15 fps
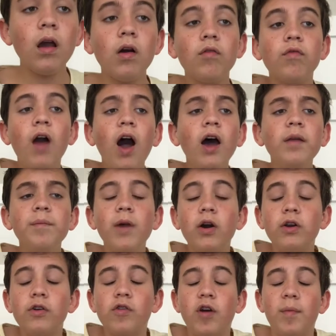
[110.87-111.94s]
Rod
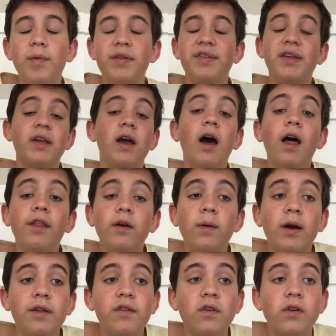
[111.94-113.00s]
monochromacy,
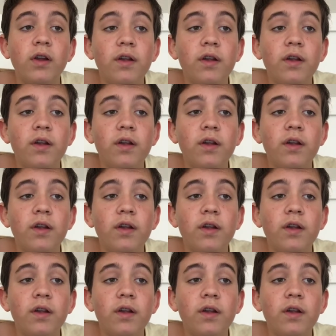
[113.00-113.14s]
otherwise known